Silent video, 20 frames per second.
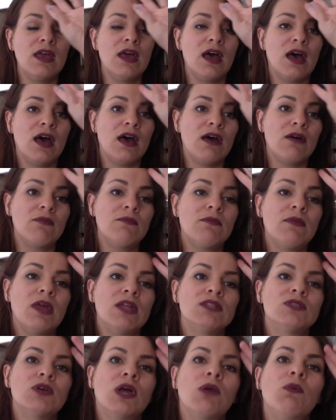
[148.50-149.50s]

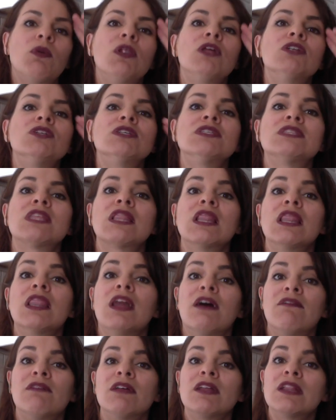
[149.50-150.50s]
And so I want to just
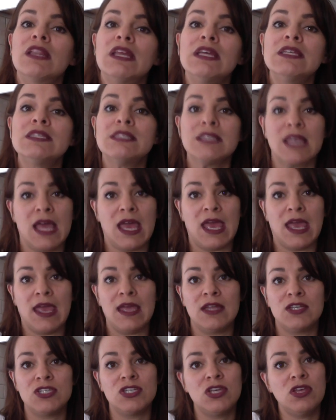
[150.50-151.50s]
lovingly
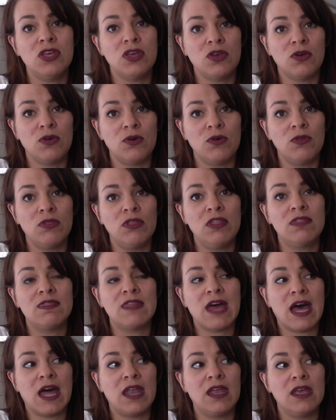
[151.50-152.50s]
say to you that
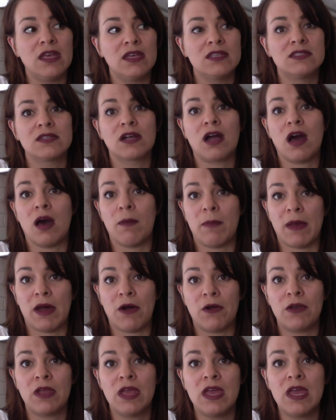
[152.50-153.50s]
that is a
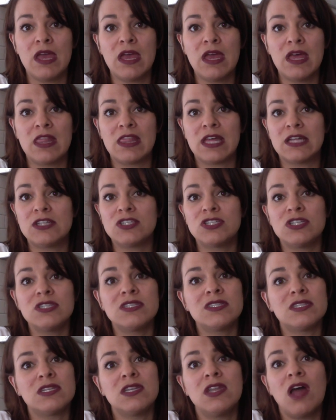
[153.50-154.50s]
cop-out. That's
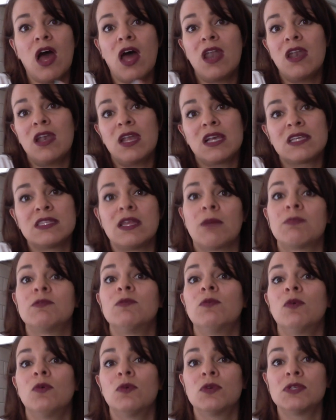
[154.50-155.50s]
just not an
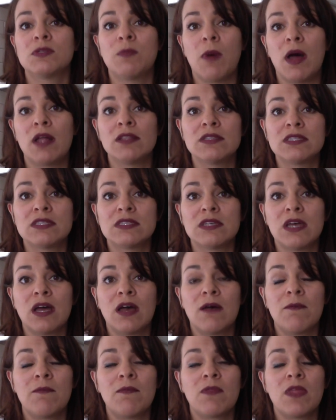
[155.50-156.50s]
acceptable response.
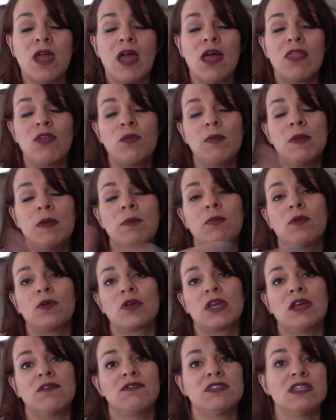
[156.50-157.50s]
Other people are
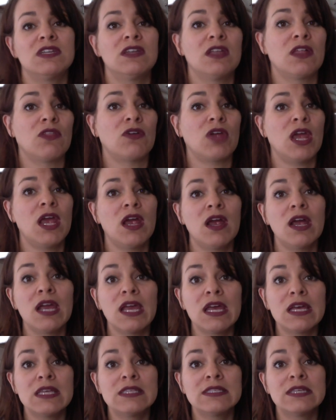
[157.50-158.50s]
gifted in other
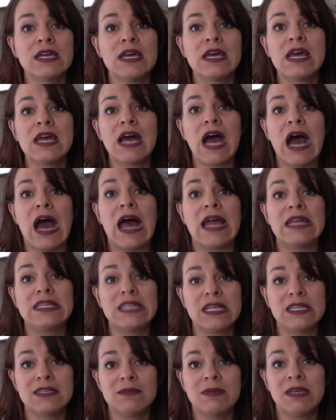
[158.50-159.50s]
areas. I
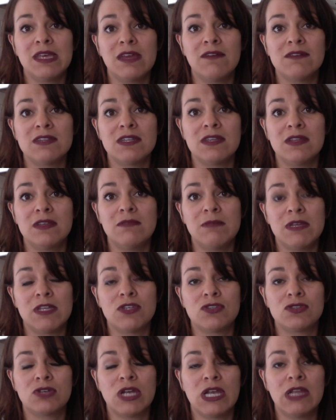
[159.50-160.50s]
tend to be gifted
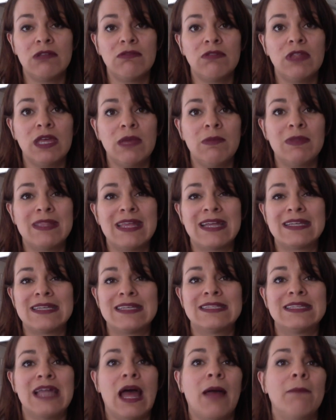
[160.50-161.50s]
administratively, but that
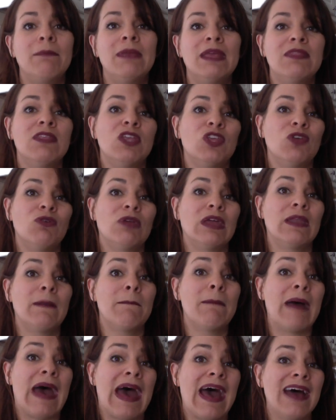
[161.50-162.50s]
does not mean that you get a
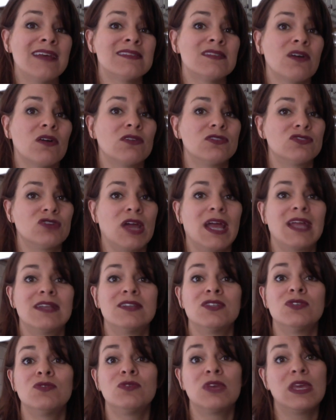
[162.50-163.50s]
pass on trying
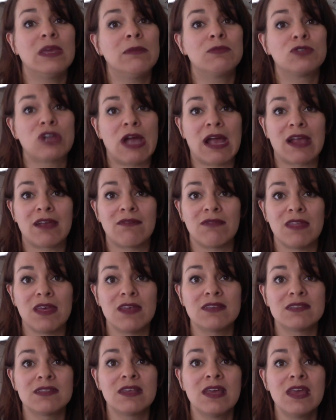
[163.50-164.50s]
to keep track of
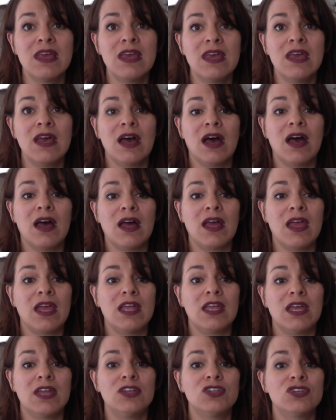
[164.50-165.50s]
this.
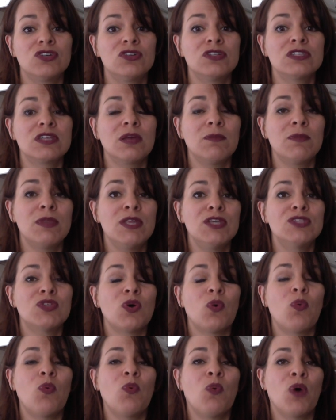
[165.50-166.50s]
Insurance companies
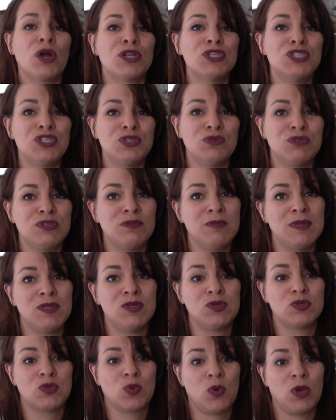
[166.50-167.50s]
want you to be
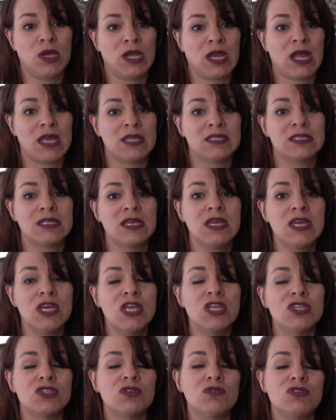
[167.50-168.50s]
disorganized.
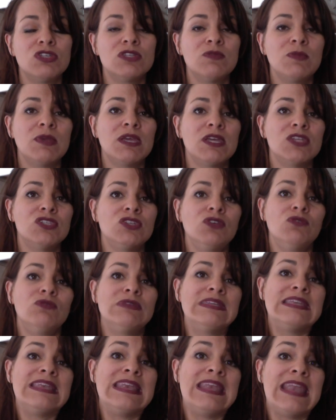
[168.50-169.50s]
So just because you
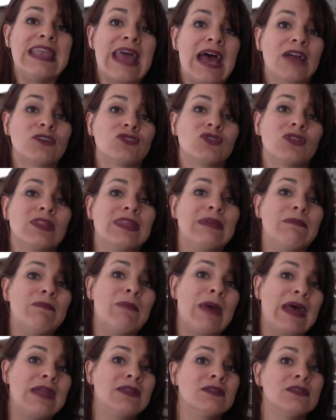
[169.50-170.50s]
naturally
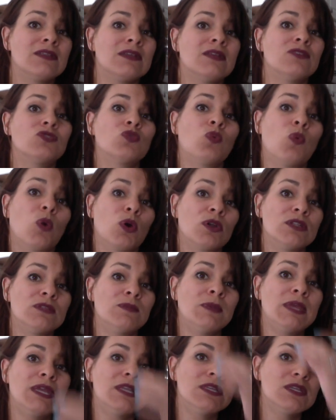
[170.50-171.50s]
bend towards
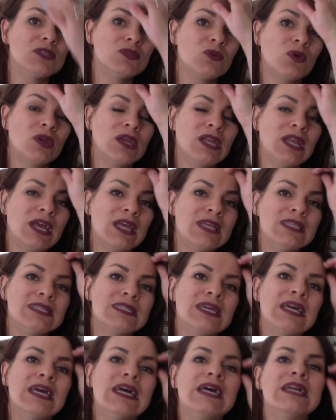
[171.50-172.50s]
being disorganized
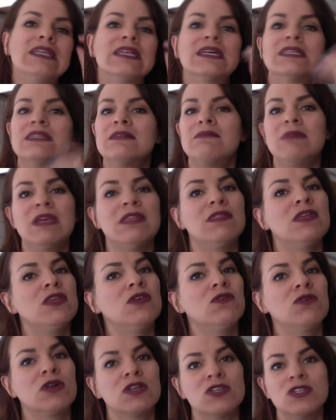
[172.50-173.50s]
doesn't mean that
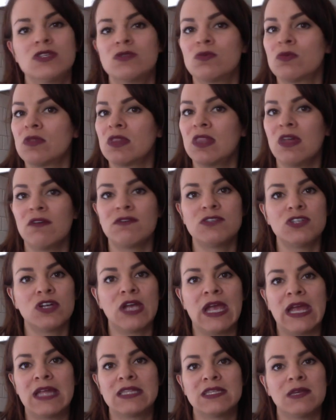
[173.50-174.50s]
you can just lift your
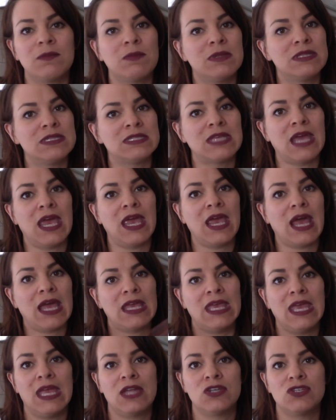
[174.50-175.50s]
hands up and say, I
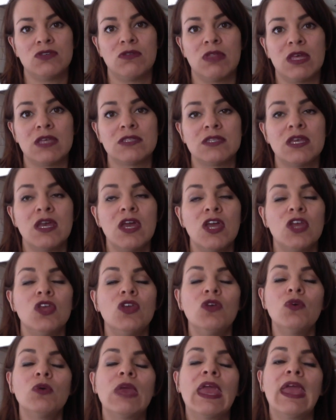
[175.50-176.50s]
can't do this.
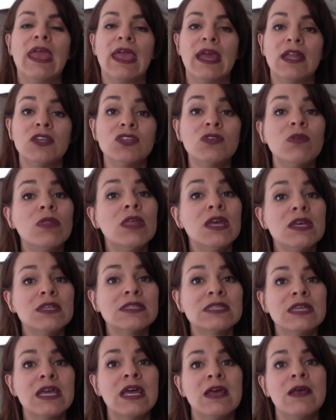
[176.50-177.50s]
You can do
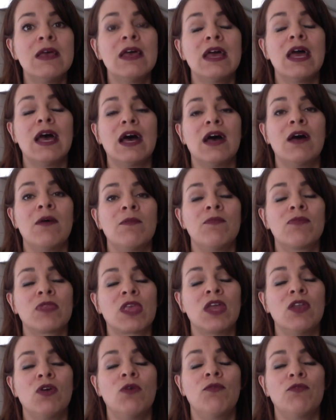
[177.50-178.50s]
this,
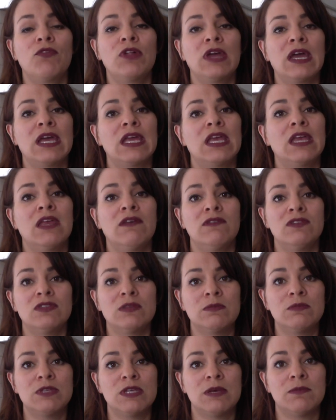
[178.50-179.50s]
and hopefully I can give you
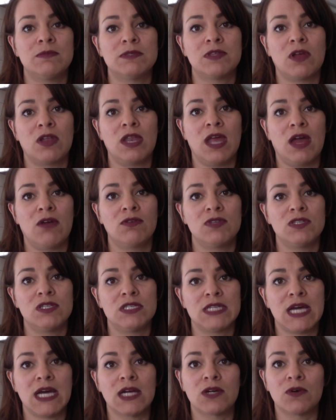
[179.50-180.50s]
some tips on how to
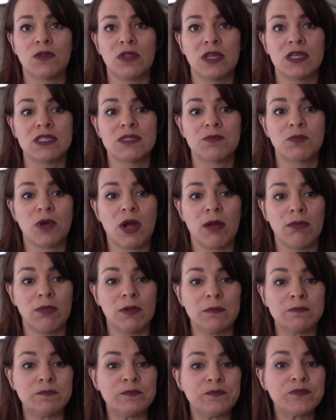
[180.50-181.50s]
tackle this
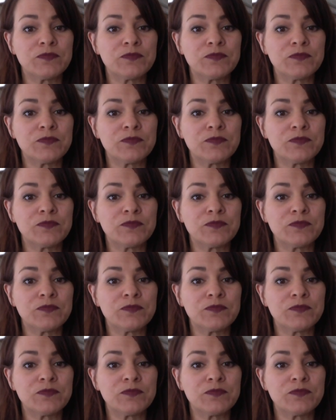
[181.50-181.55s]
problem.